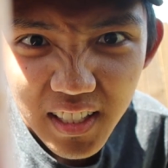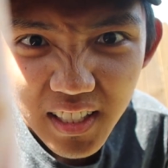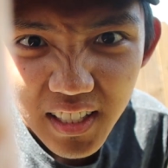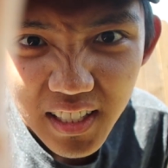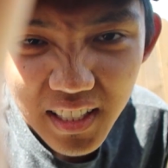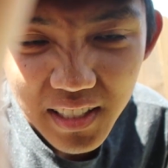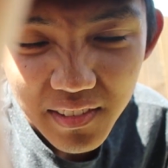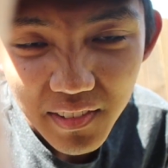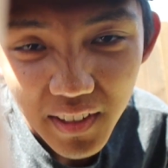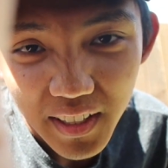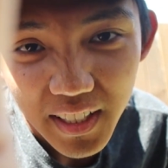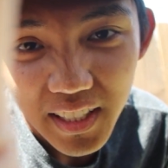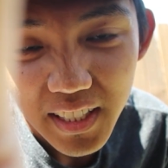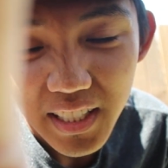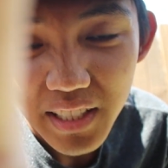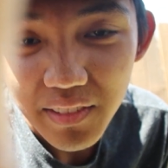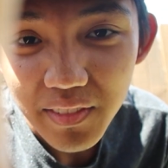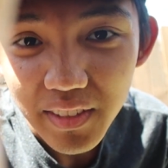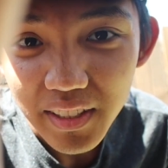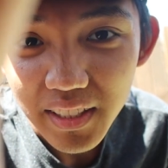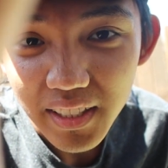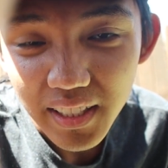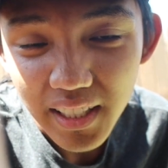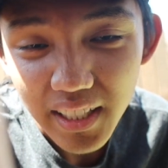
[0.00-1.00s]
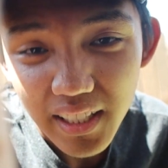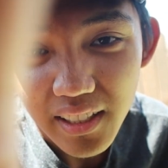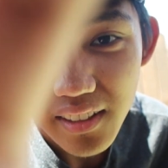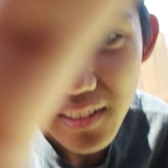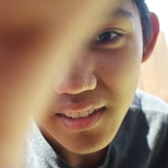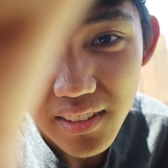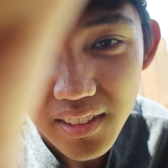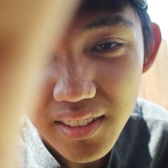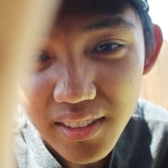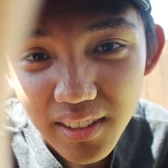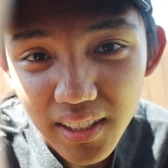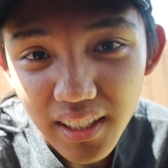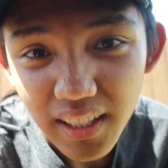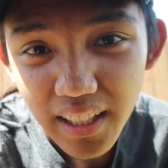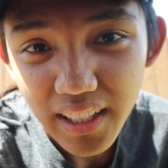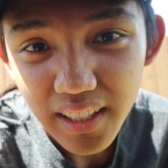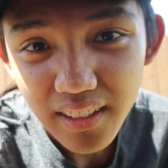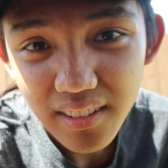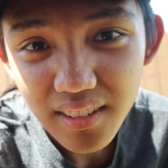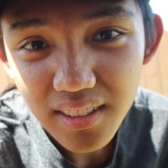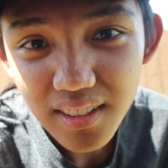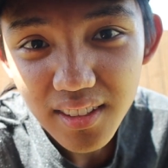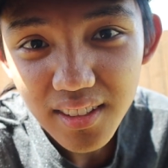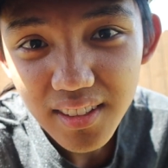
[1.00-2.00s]
If I can even get onto the
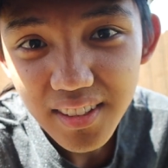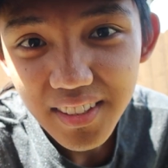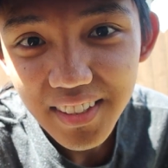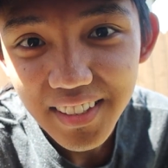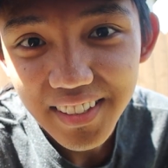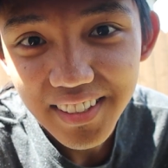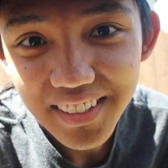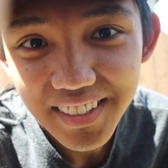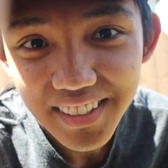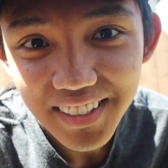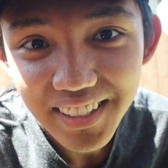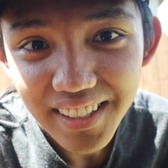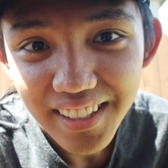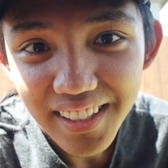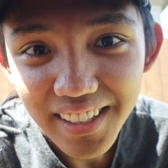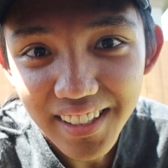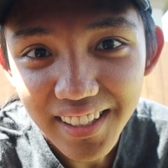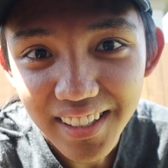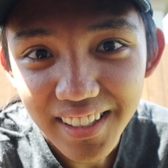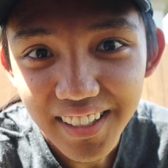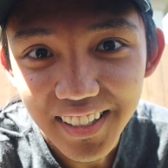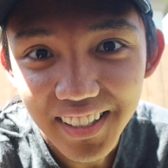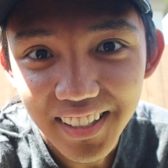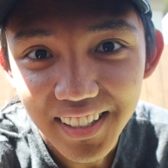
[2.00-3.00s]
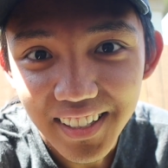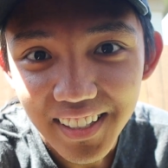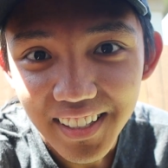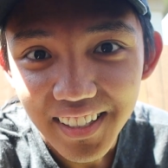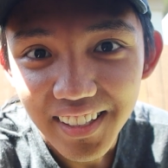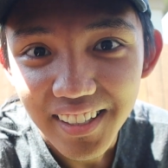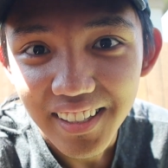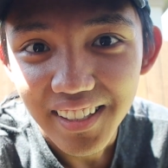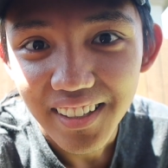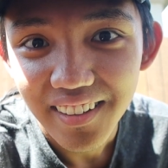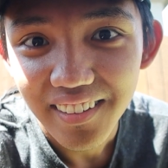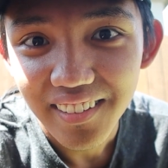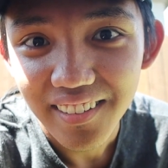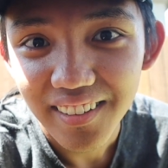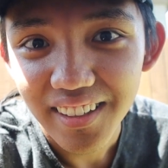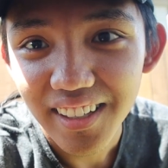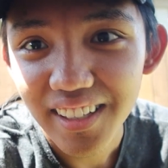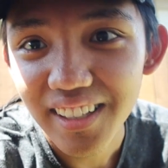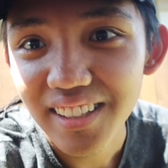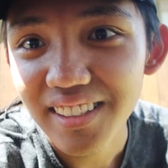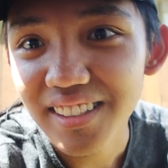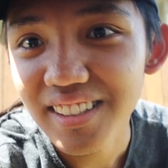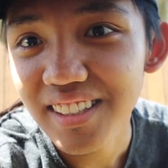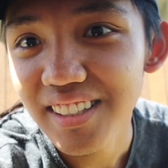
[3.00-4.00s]
lens.
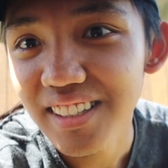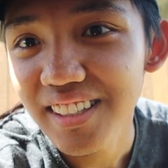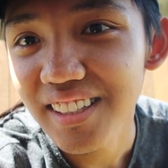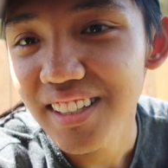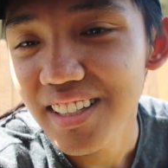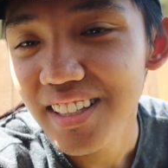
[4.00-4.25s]
Alright,